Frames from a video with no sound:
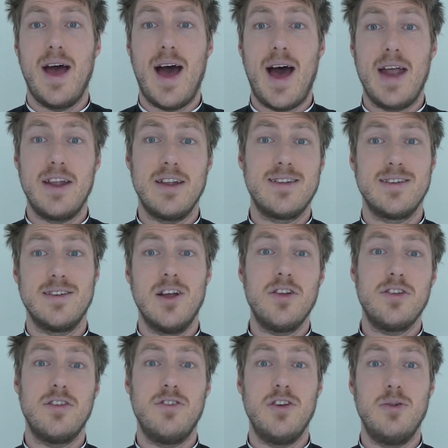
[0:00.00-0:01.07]
And as
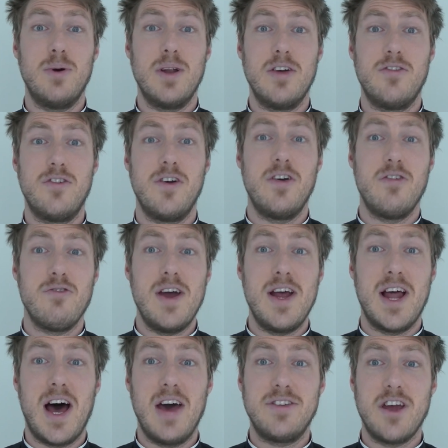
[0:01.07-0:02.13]
lots of you will have
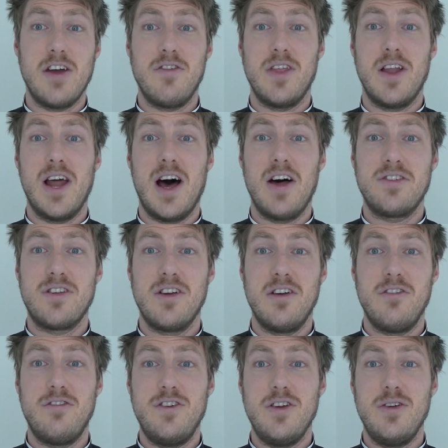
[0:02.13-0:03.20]
realised over the last
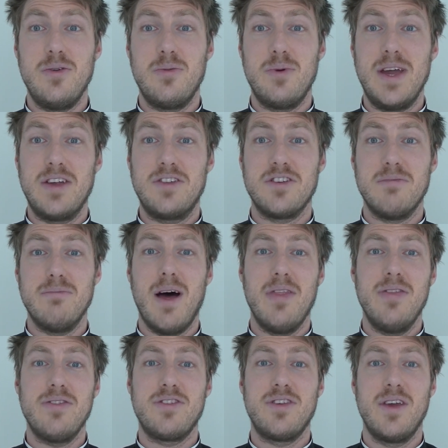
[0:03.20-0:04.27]
few weeks and
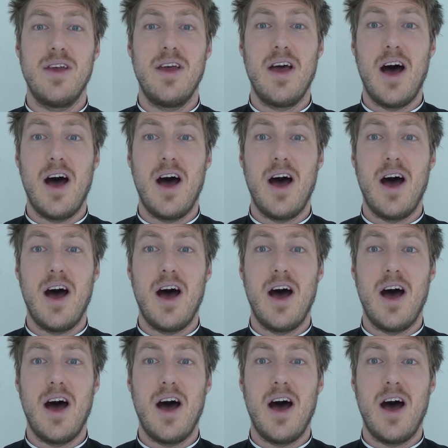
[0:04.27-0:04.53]
months,